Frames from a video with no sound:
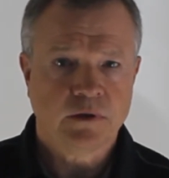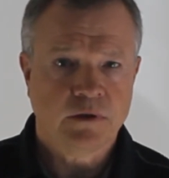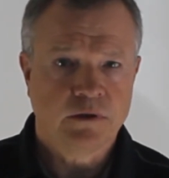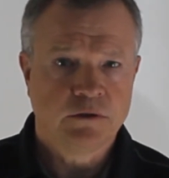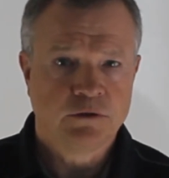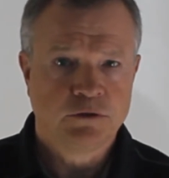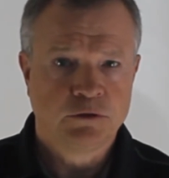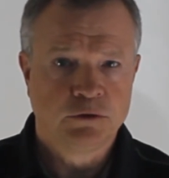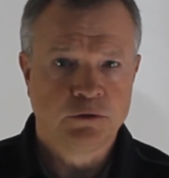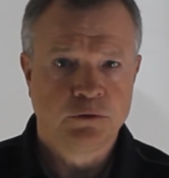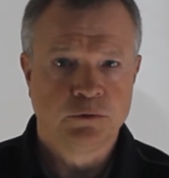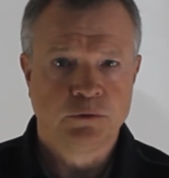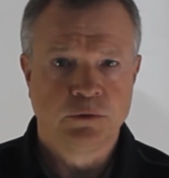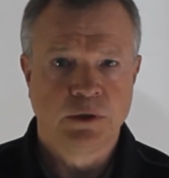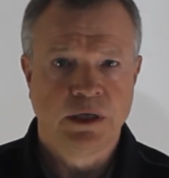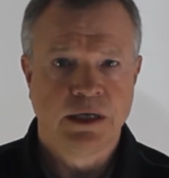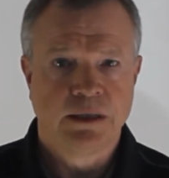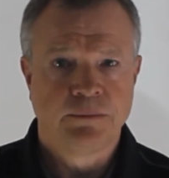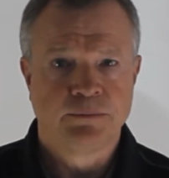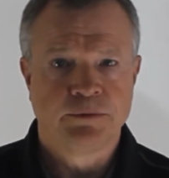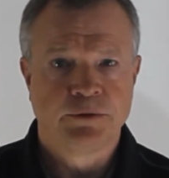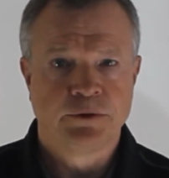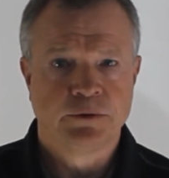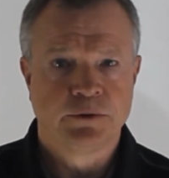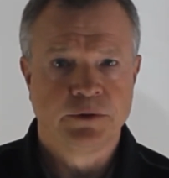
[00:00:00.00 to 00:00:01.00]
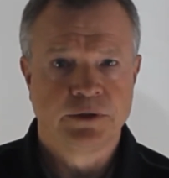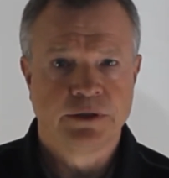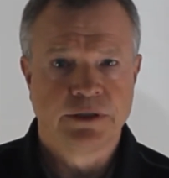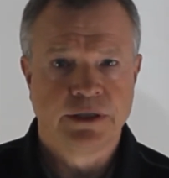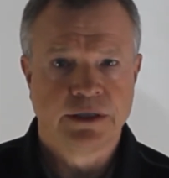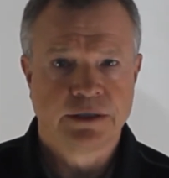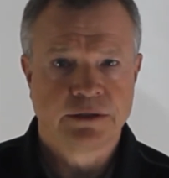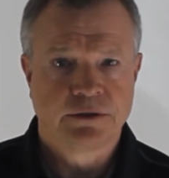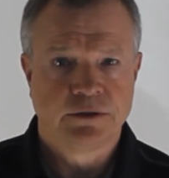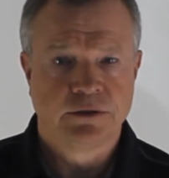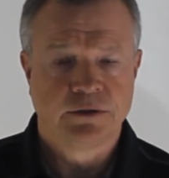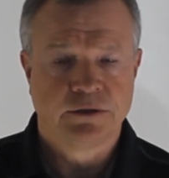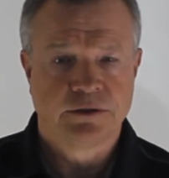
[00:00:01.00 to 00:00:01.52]
To help you in
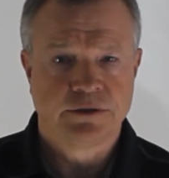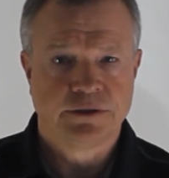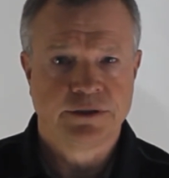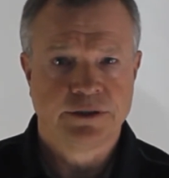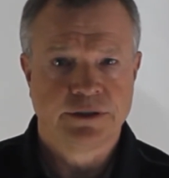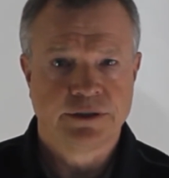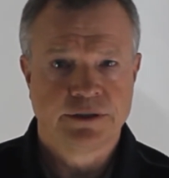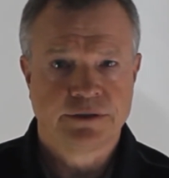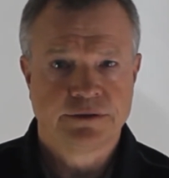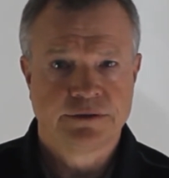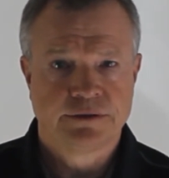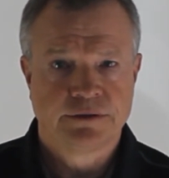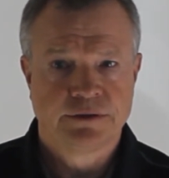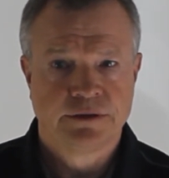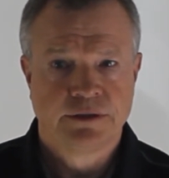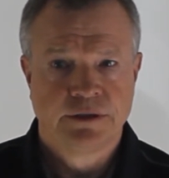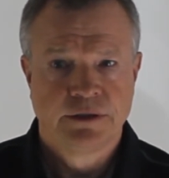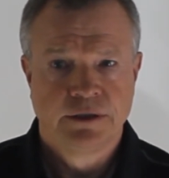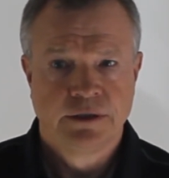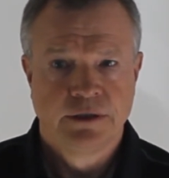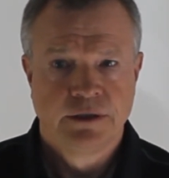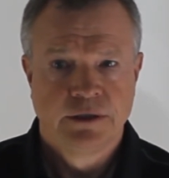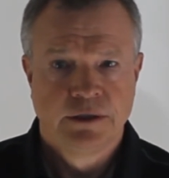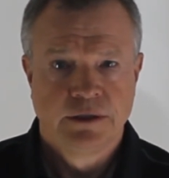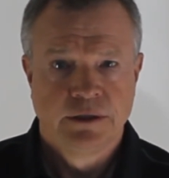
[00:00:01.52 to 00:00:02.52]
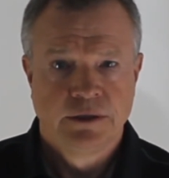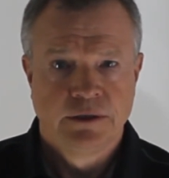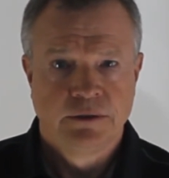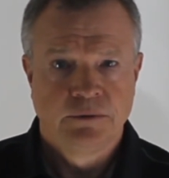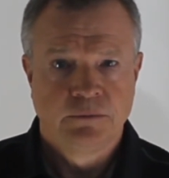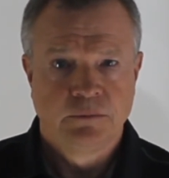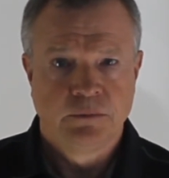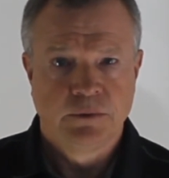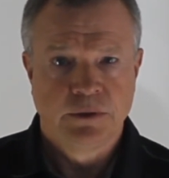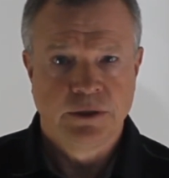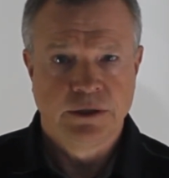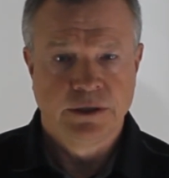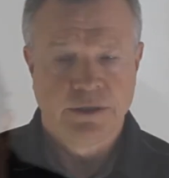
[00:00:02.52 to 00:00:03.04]
that context,
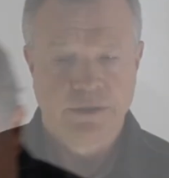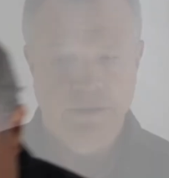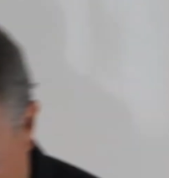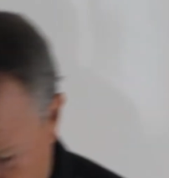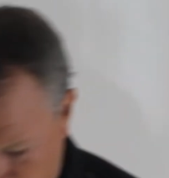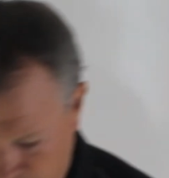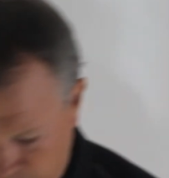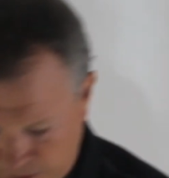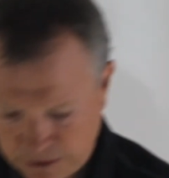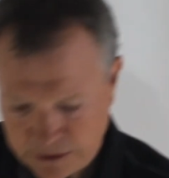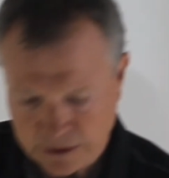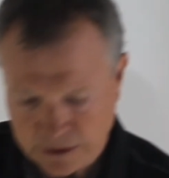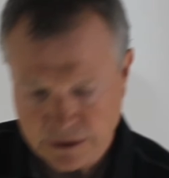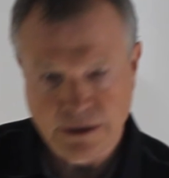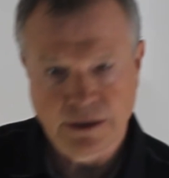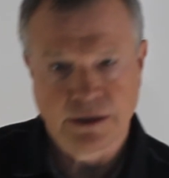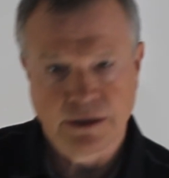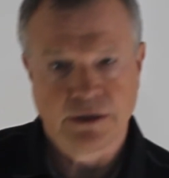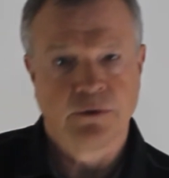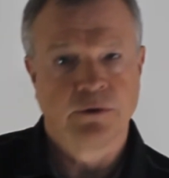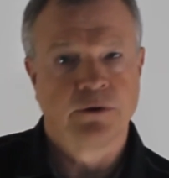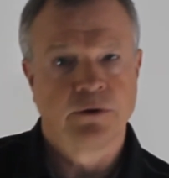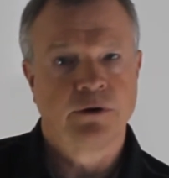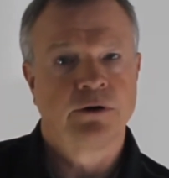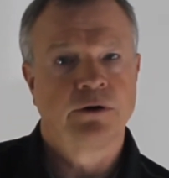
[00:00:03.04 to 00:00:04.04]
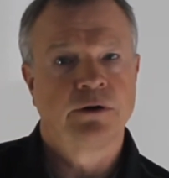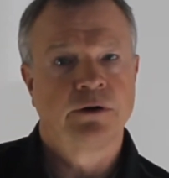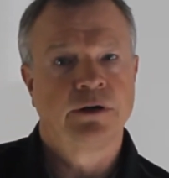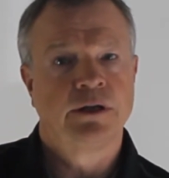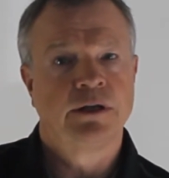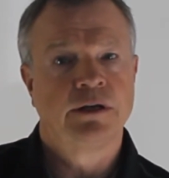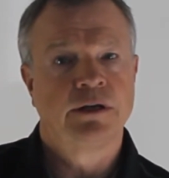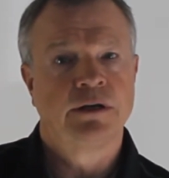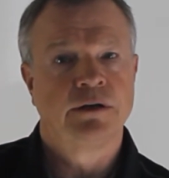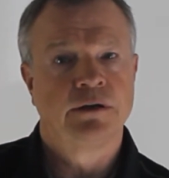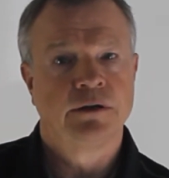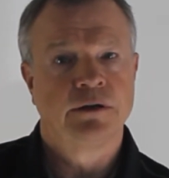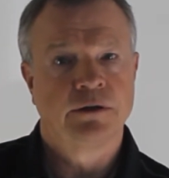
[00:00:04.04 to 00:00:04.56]
we created a
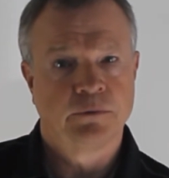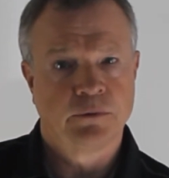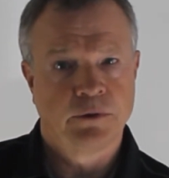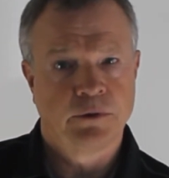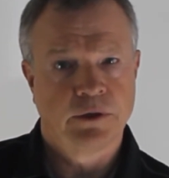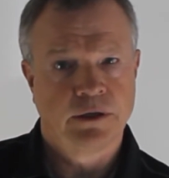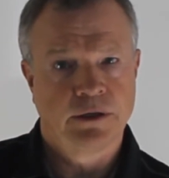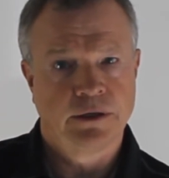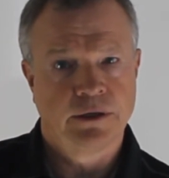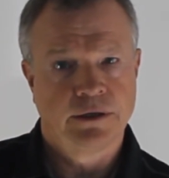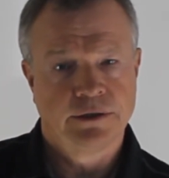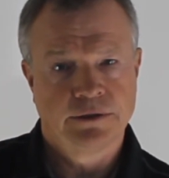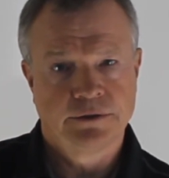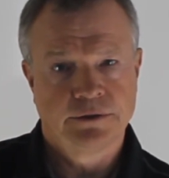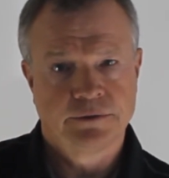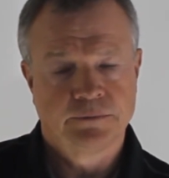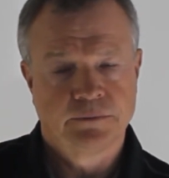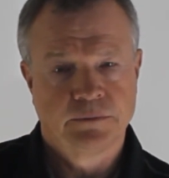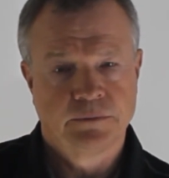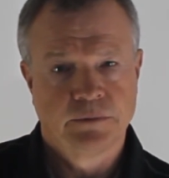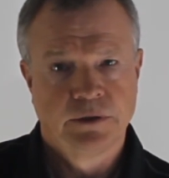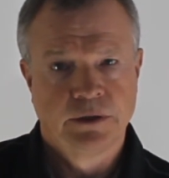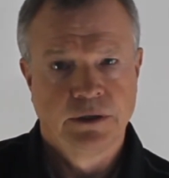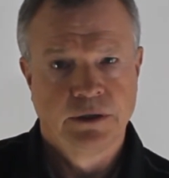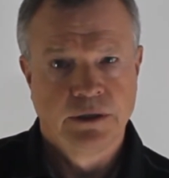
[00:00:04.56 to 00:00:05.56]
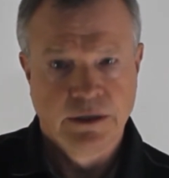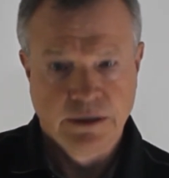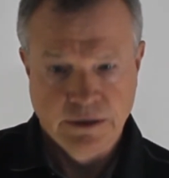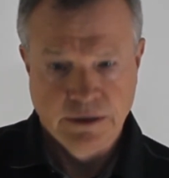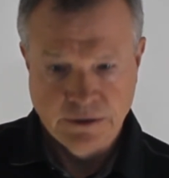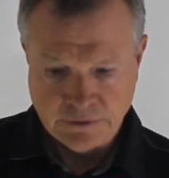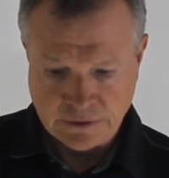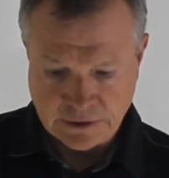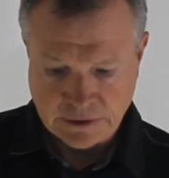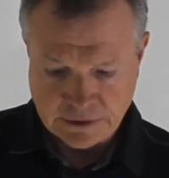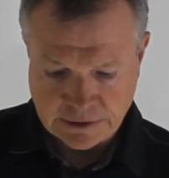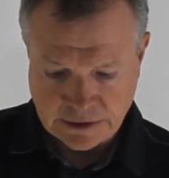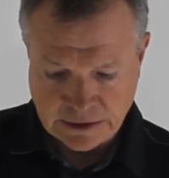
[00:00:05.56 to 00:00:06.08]
180-degree light
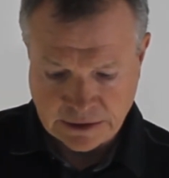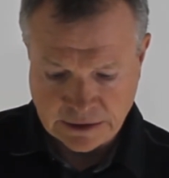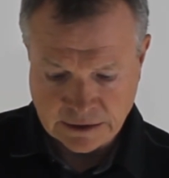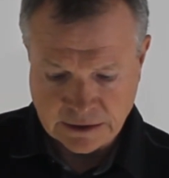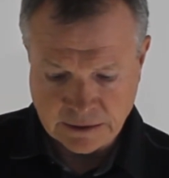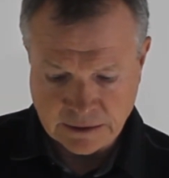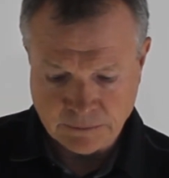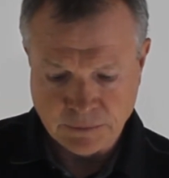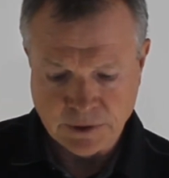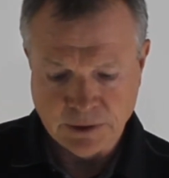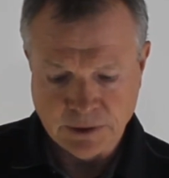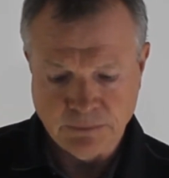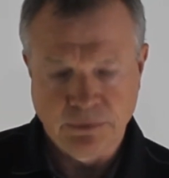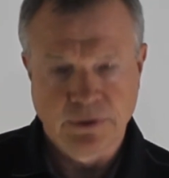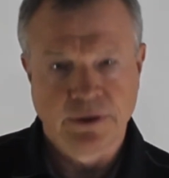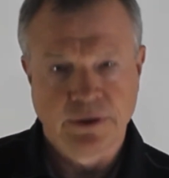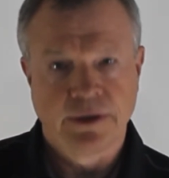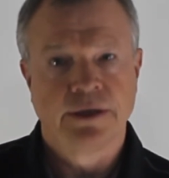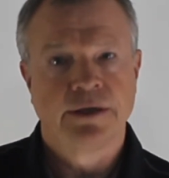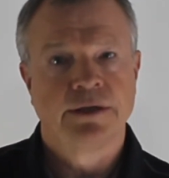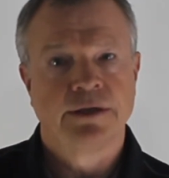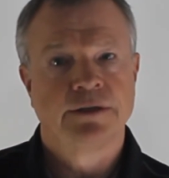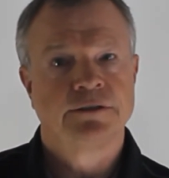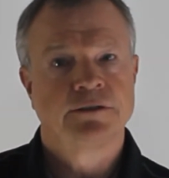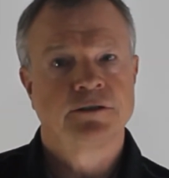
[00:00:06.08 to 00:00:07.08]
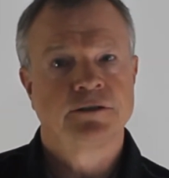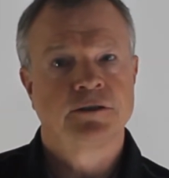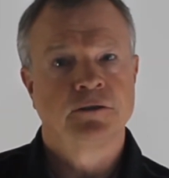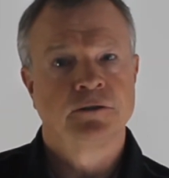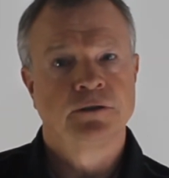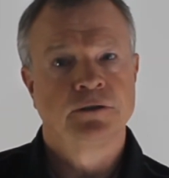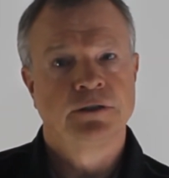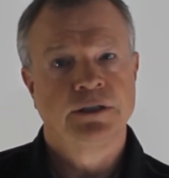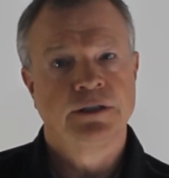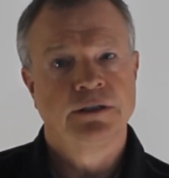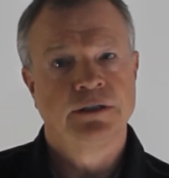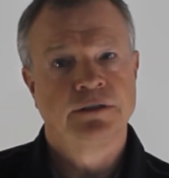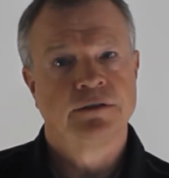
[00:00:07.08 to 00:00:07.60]
that then can be placed
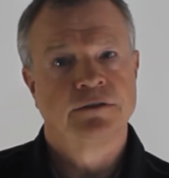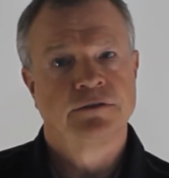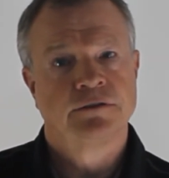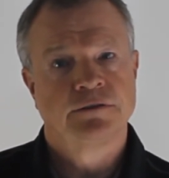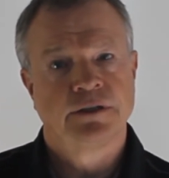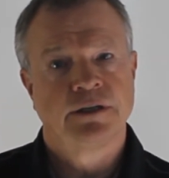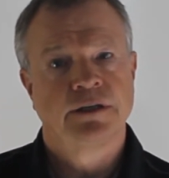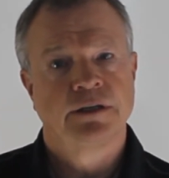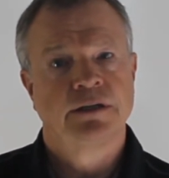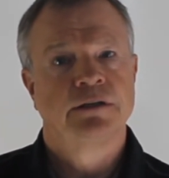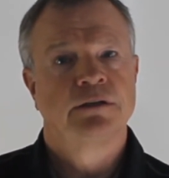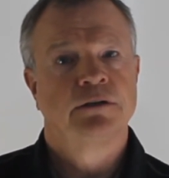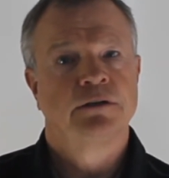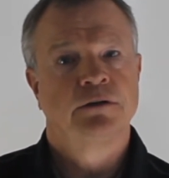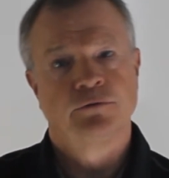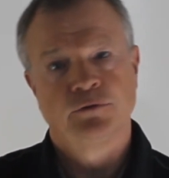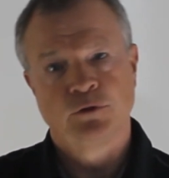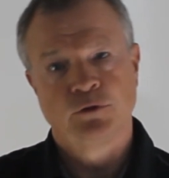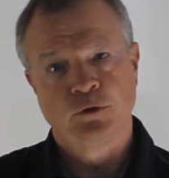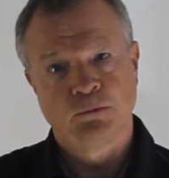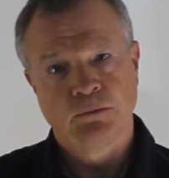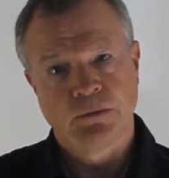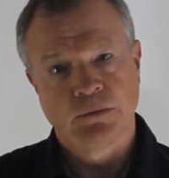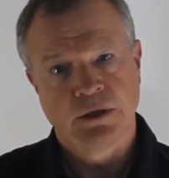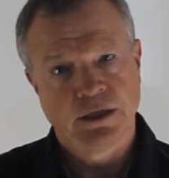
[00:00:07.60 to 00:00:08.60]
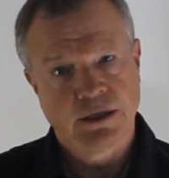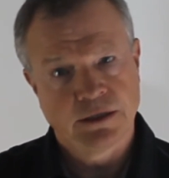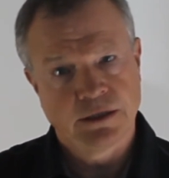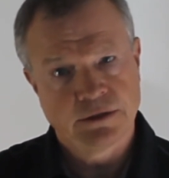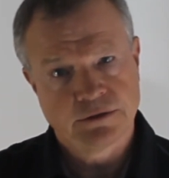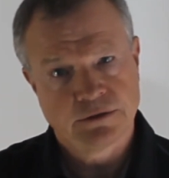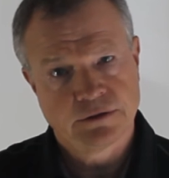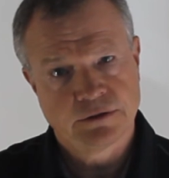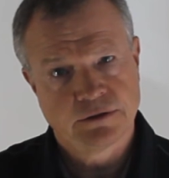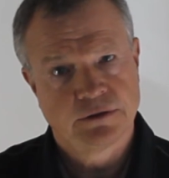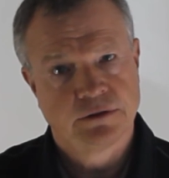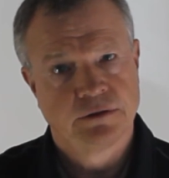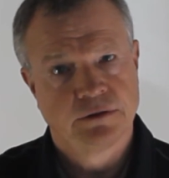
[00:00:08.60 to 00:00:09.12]
on either side of your
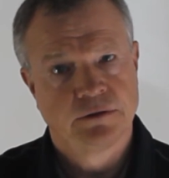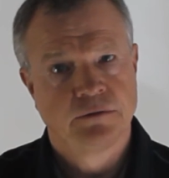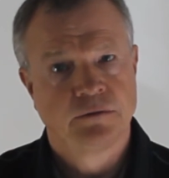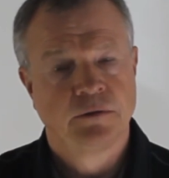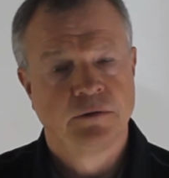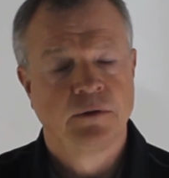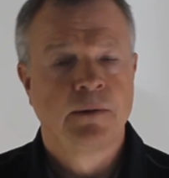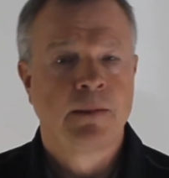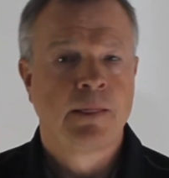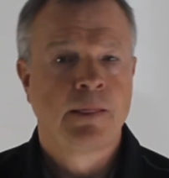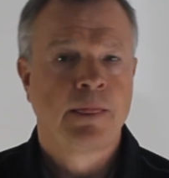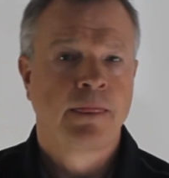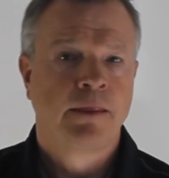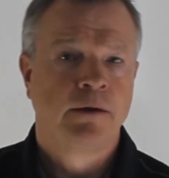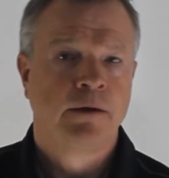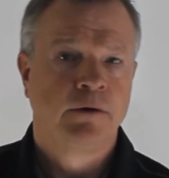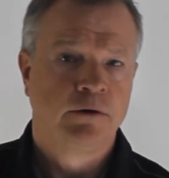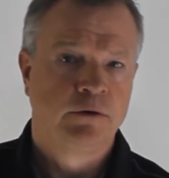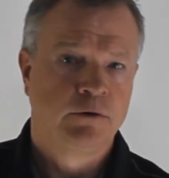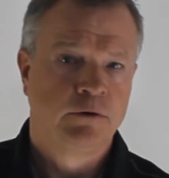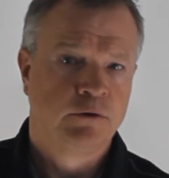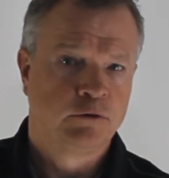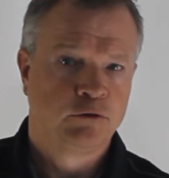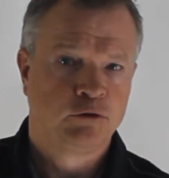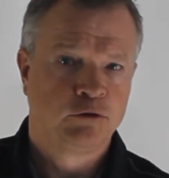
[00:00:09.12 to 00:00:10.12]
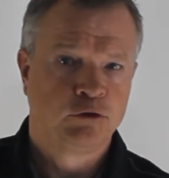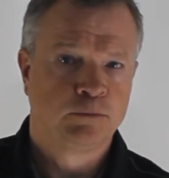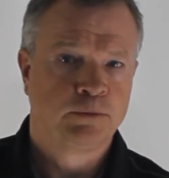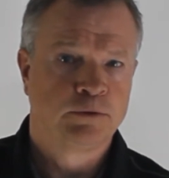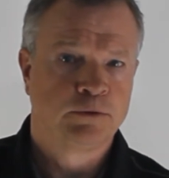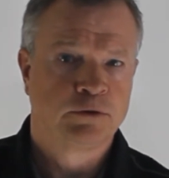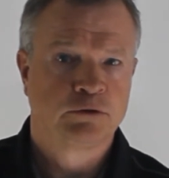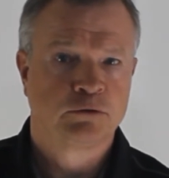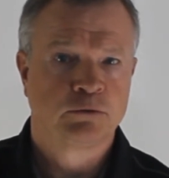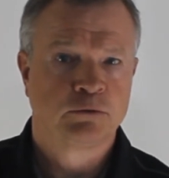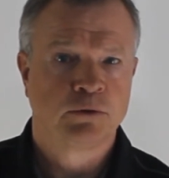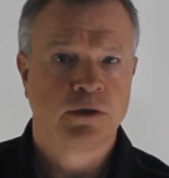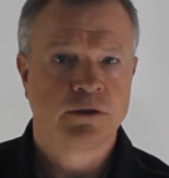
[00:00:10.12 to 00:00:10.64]
mast, your
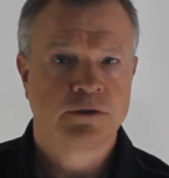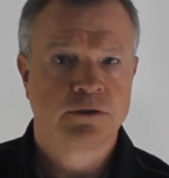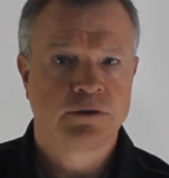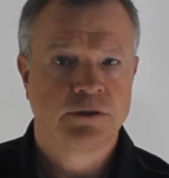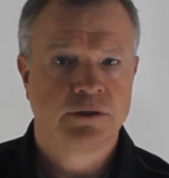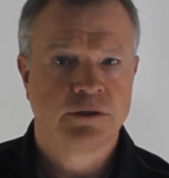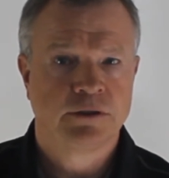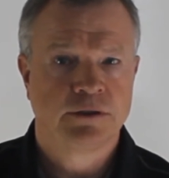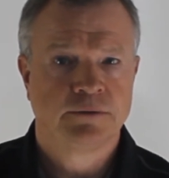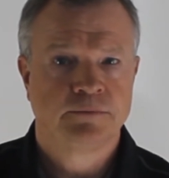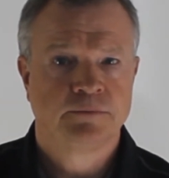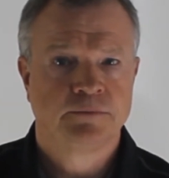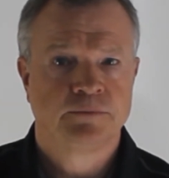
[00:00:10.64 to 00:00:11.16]
superstructure,